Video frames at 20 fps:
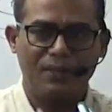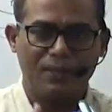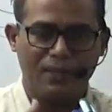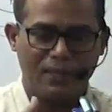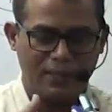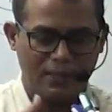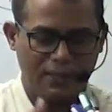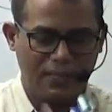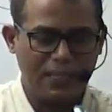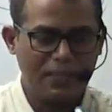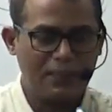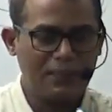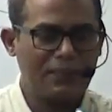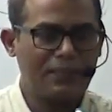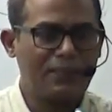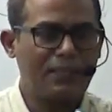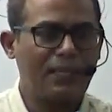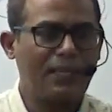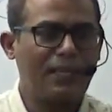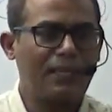And that is
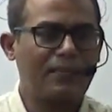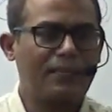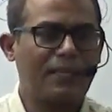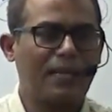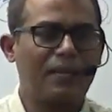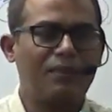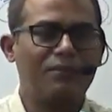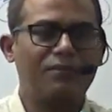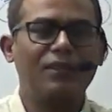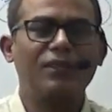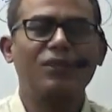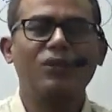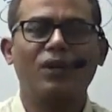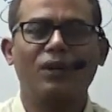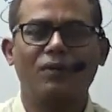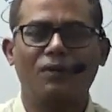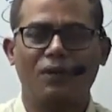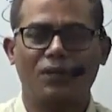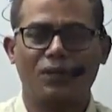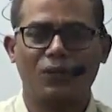the time when you
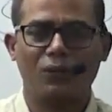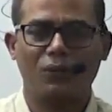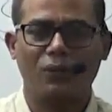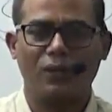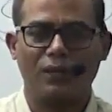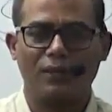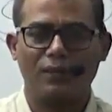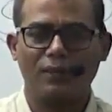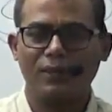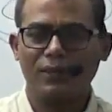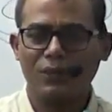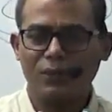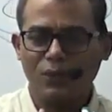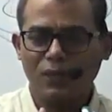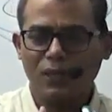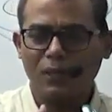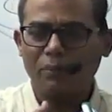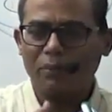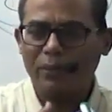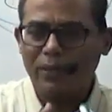have earthquake. So you
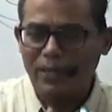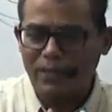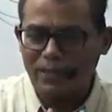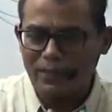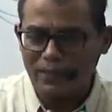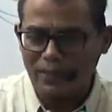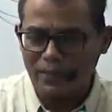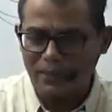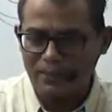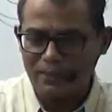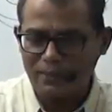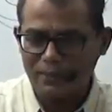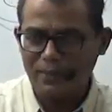can predict that.